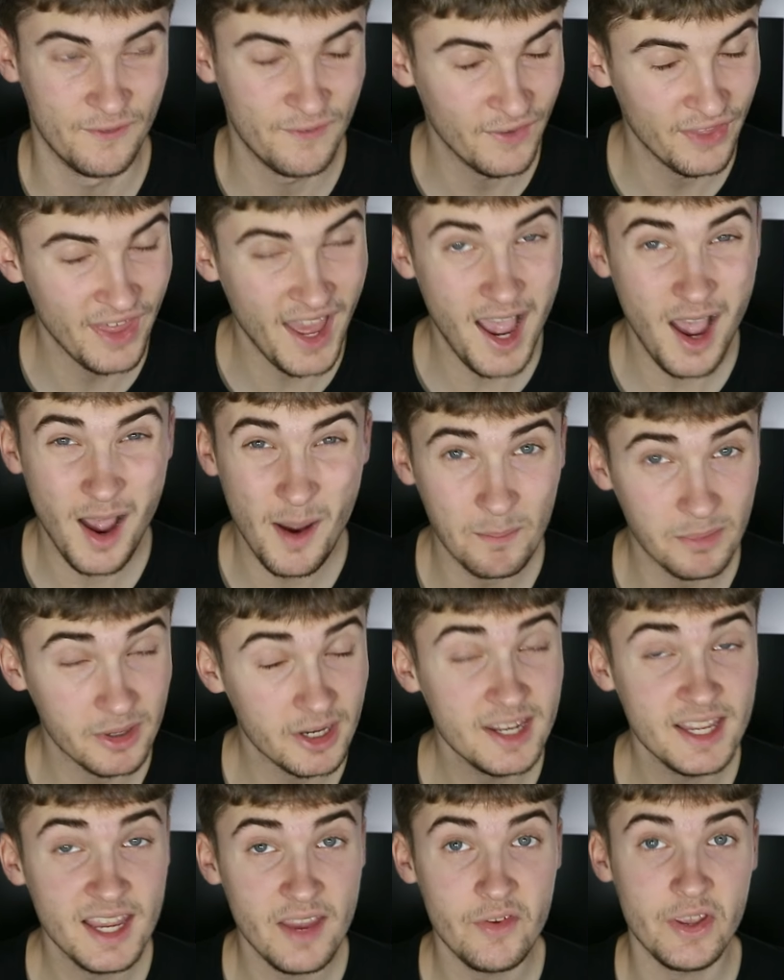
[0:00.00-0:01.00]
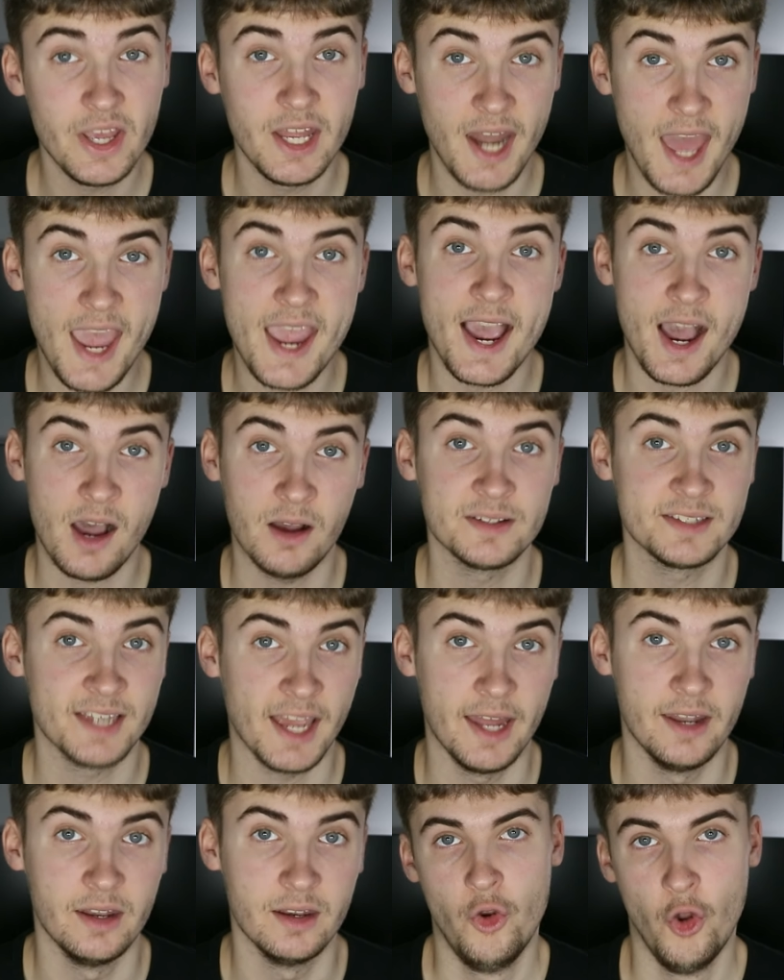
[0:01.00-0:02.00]
for that, I'm going to give it an 8 out of
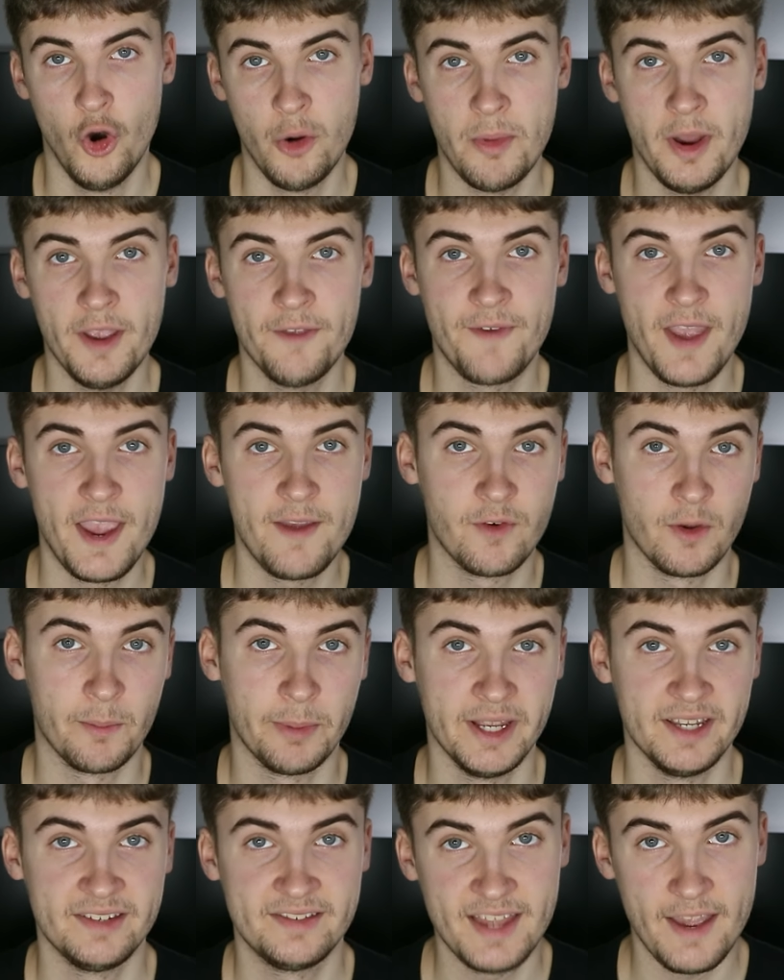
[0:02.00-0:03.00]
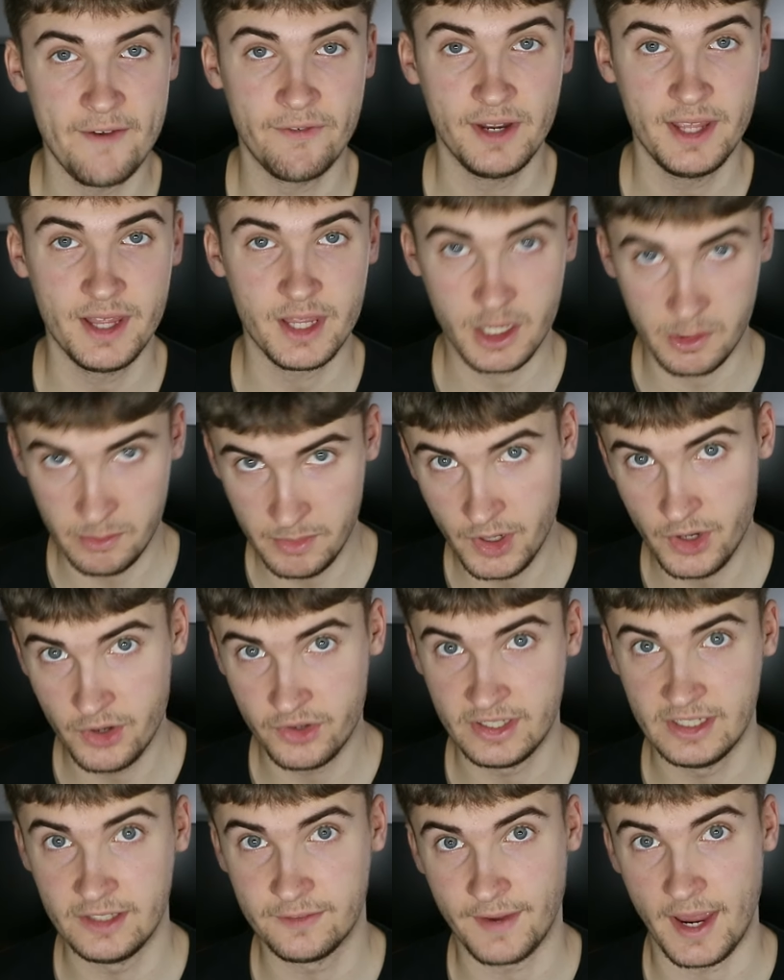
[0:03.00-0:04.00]
10. Not my favorite, but it's definitely the
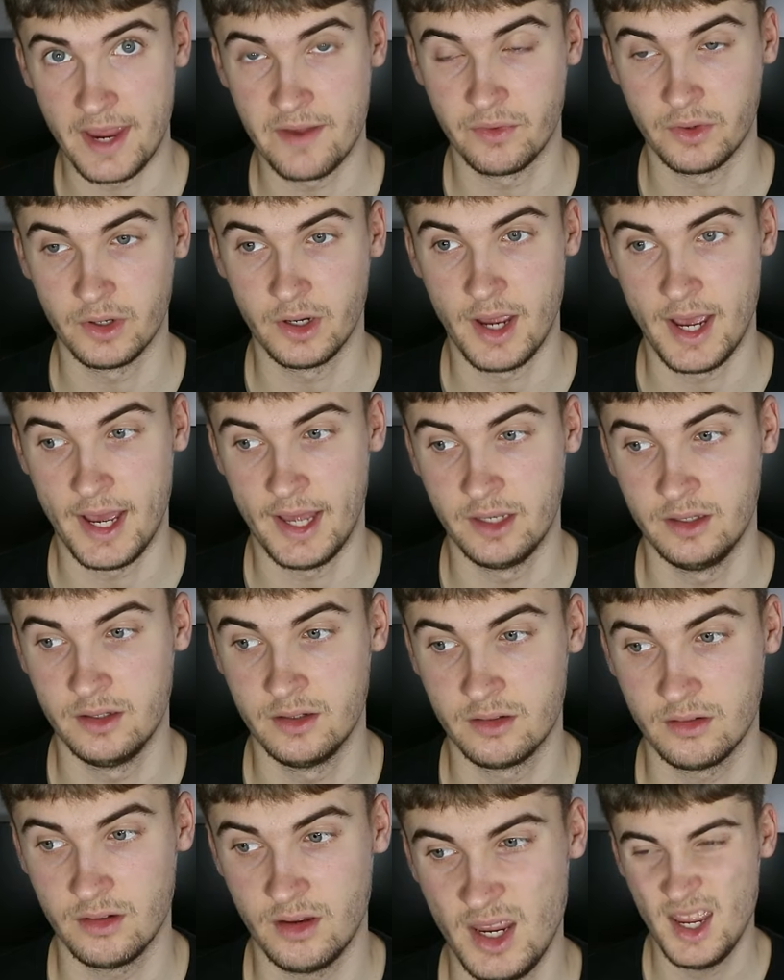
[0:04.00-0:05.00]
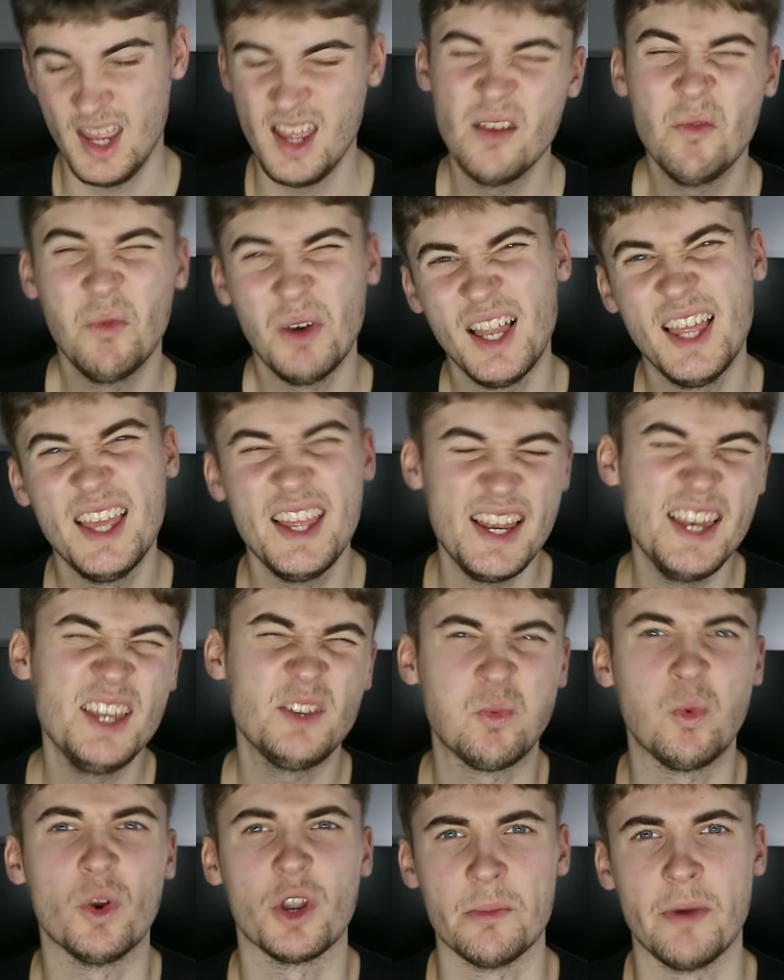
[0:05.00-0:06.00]
community's favorite, and it
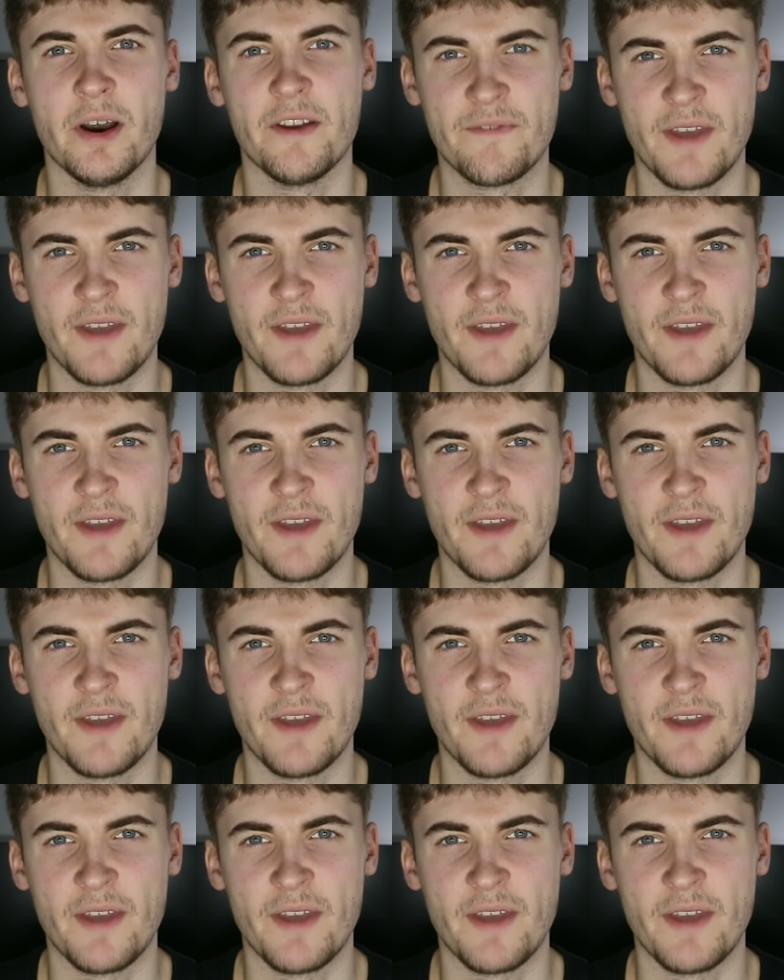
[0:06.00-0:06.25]
is one of my